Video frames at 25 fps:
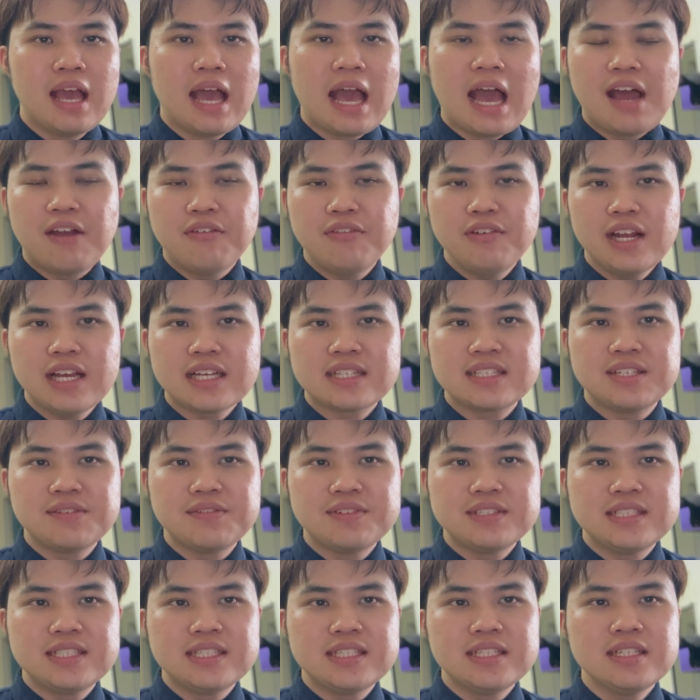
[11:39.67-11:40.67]
Every
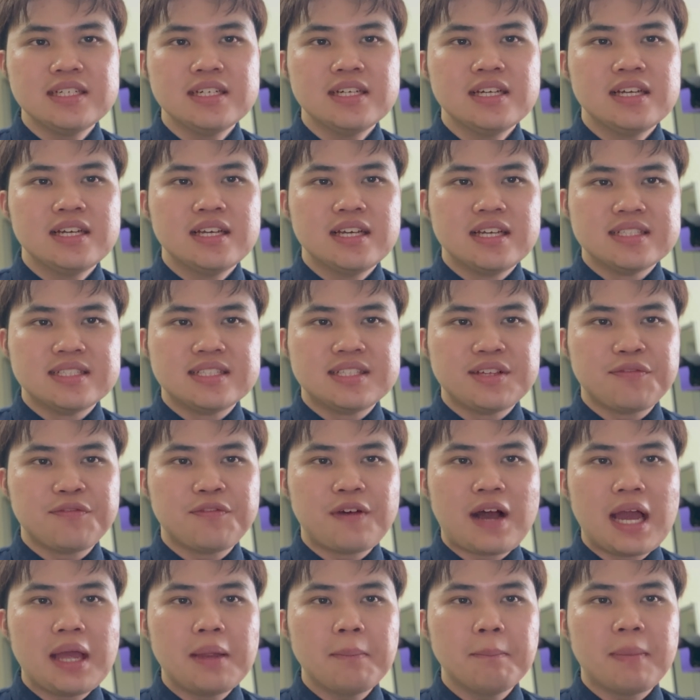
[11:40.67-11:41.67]
activity is
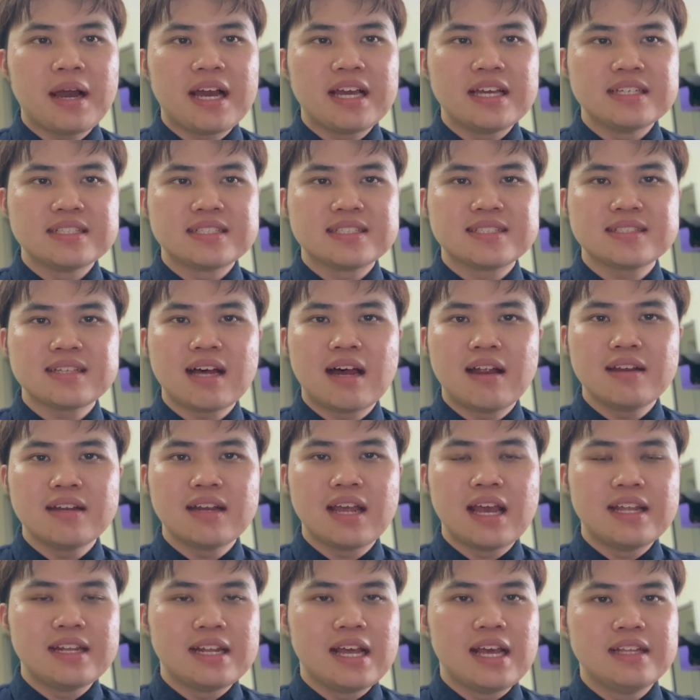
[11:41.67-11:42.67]
defined by its start
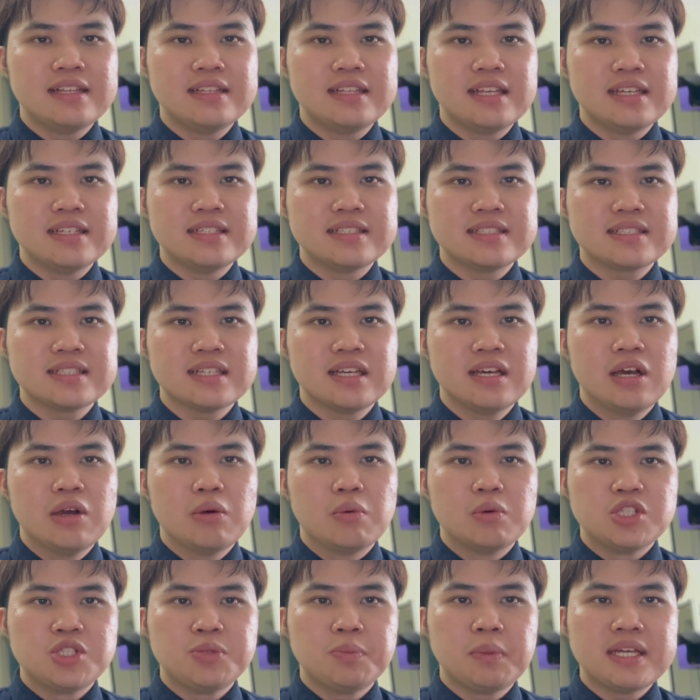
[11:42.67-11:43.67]
and end dates,
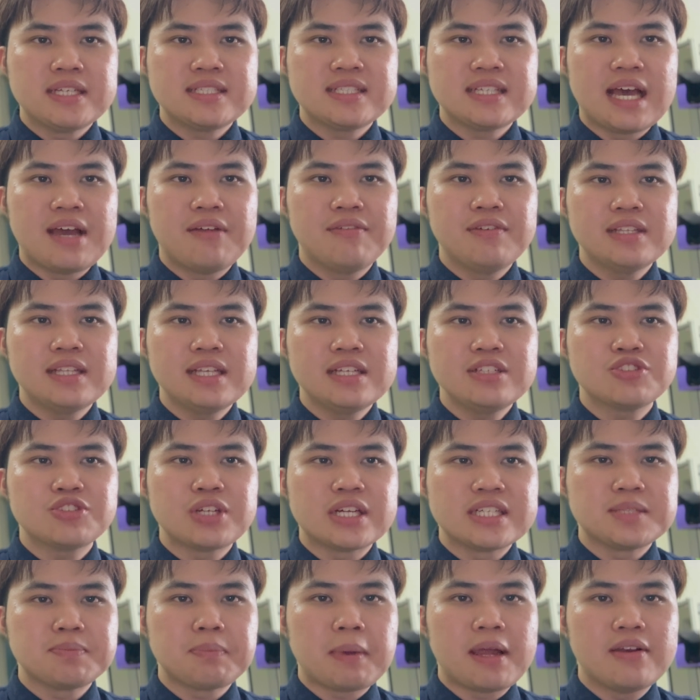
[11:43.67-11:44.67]
which makes everything
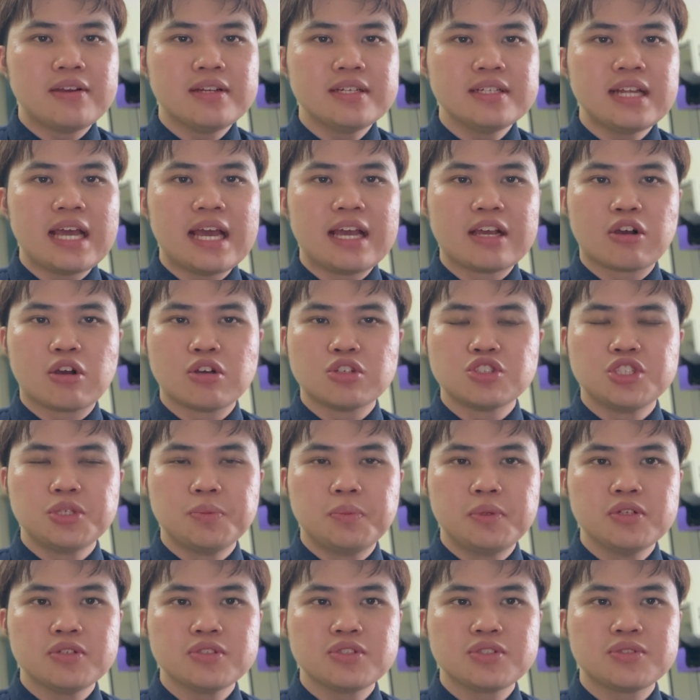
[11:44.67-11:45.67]
transparent and
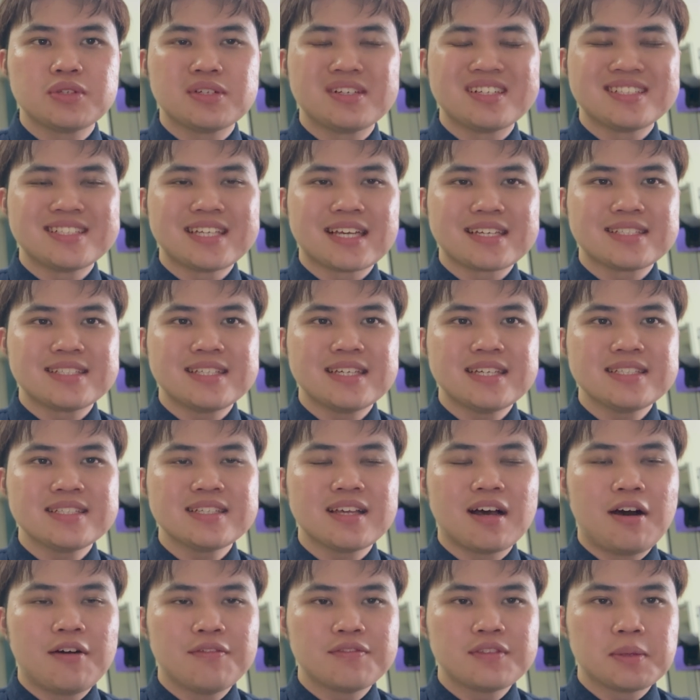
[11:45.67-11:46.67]
contributes to the success
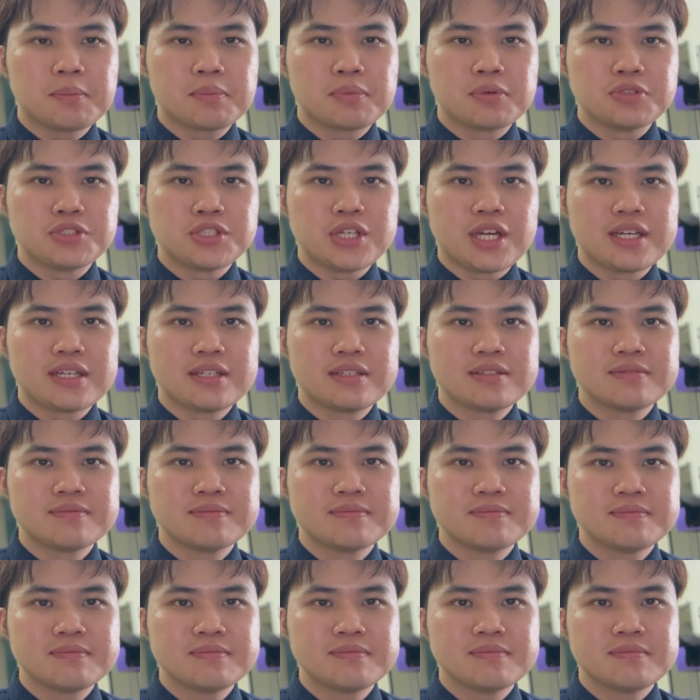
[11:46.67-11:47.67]
of the project.
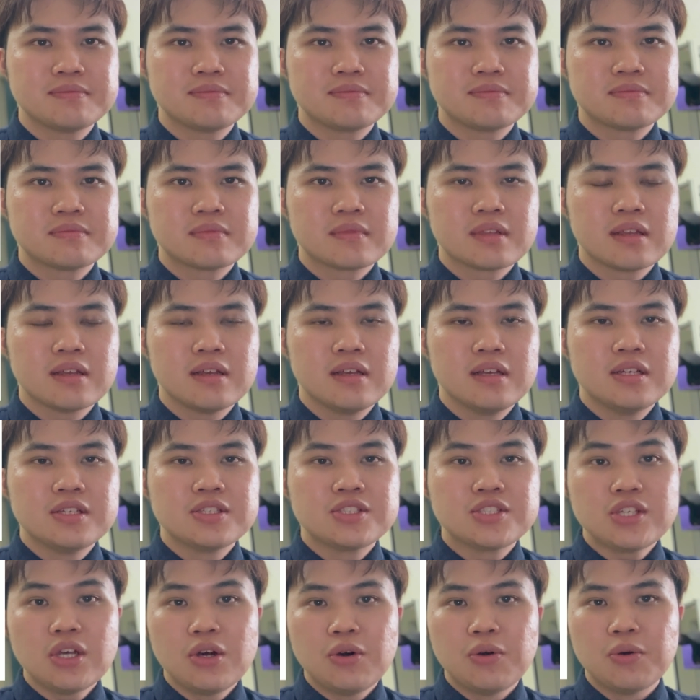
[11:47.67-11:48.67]

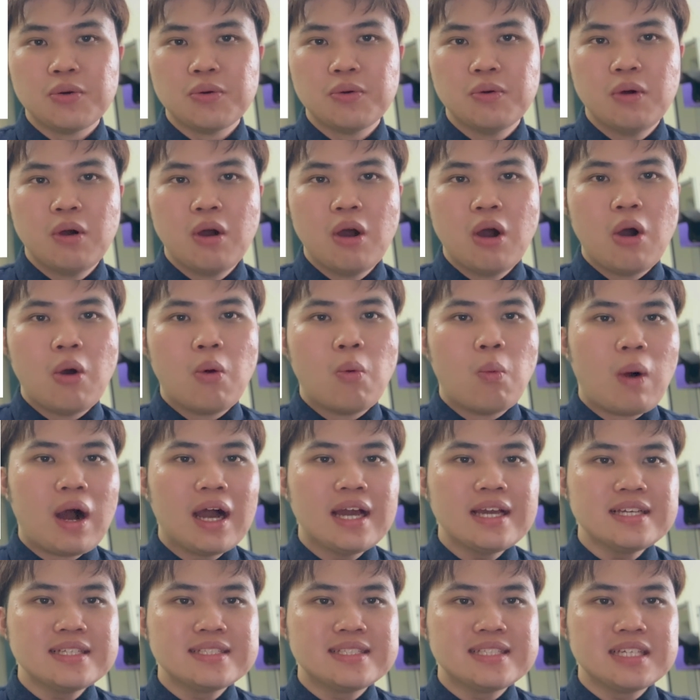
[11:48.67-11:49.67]
So, why
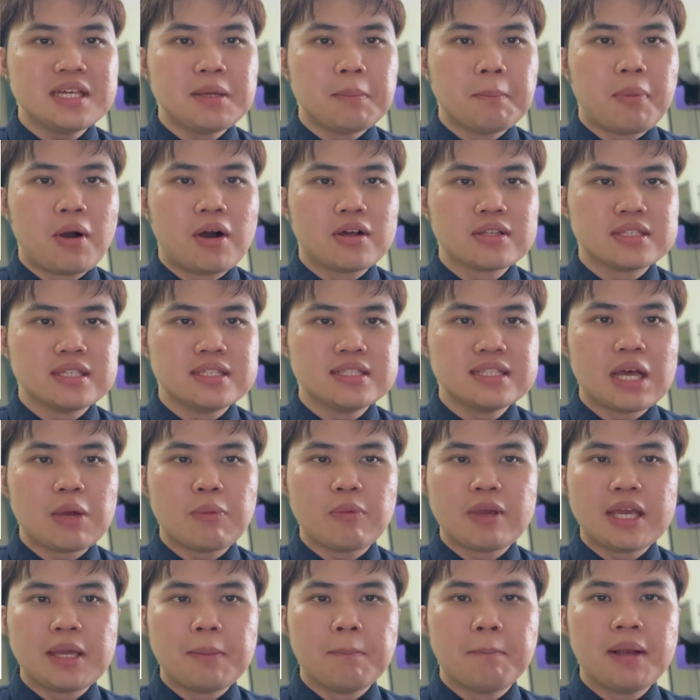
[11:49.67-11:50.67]
is it important that
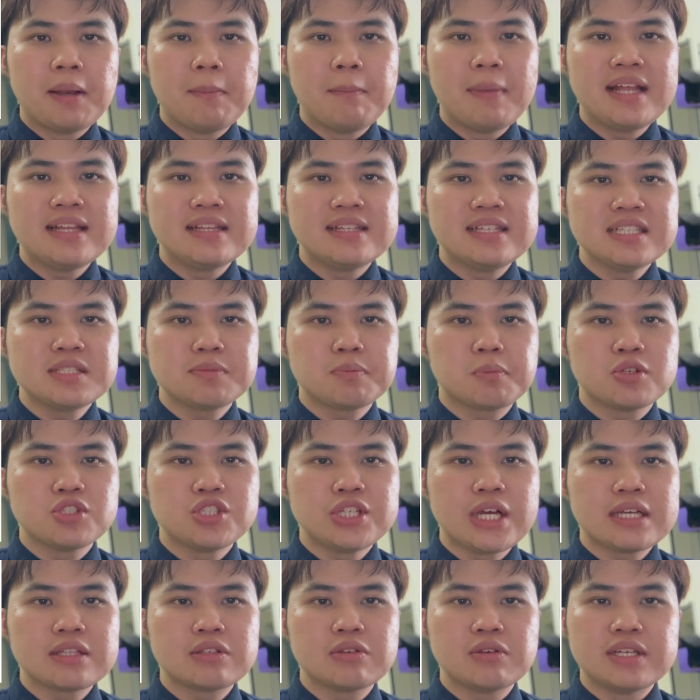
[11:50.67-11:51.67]
we implement this
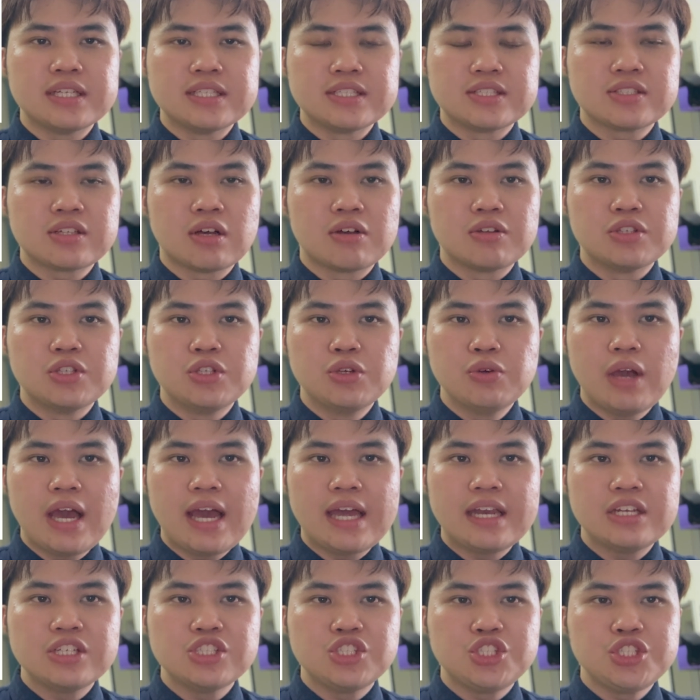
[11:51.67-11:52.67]
project to install new
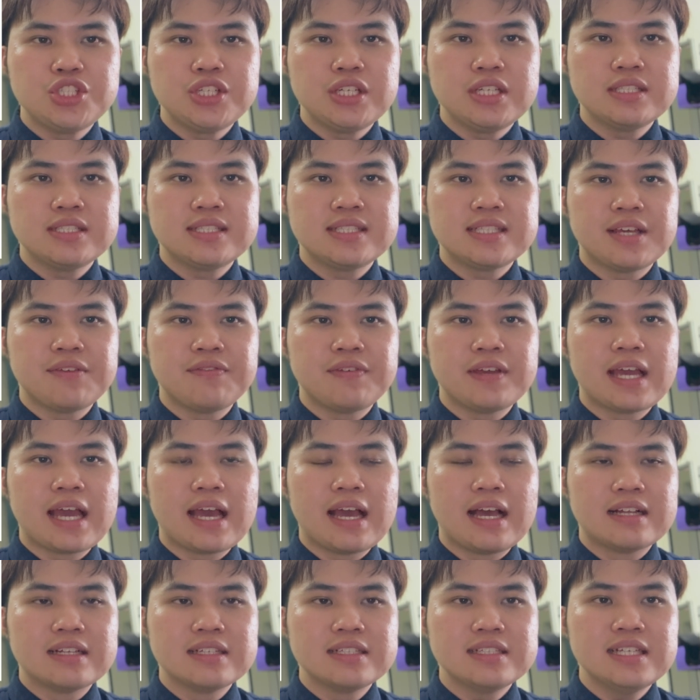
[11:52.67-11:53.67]
energy-saving
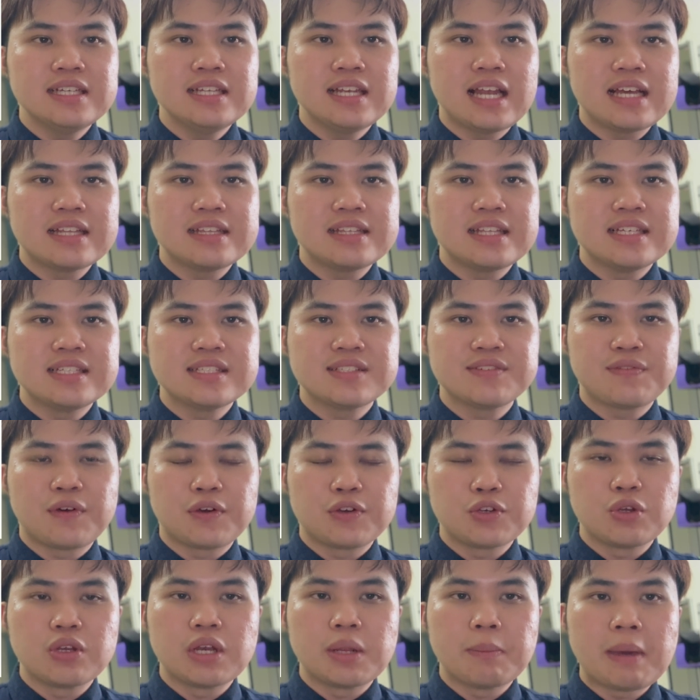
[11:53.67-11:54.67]
LED lightings for
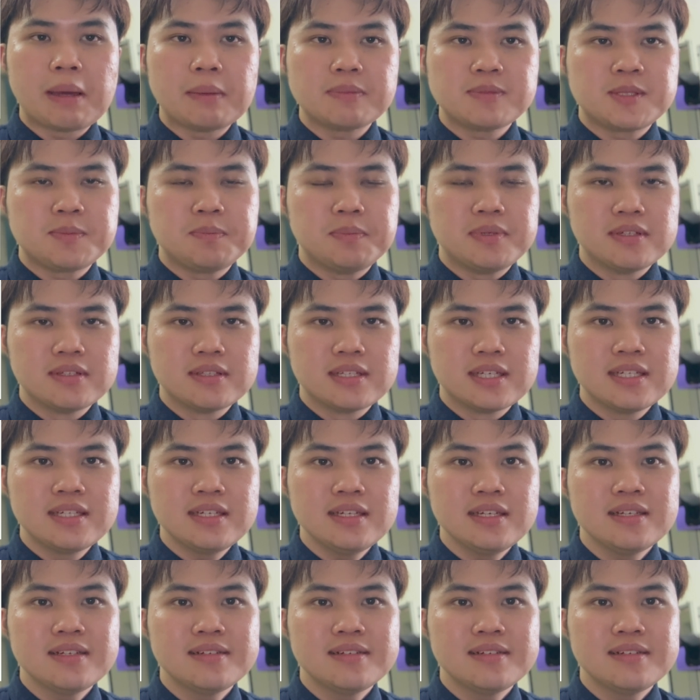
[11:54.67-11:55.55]
UniMAP'S building?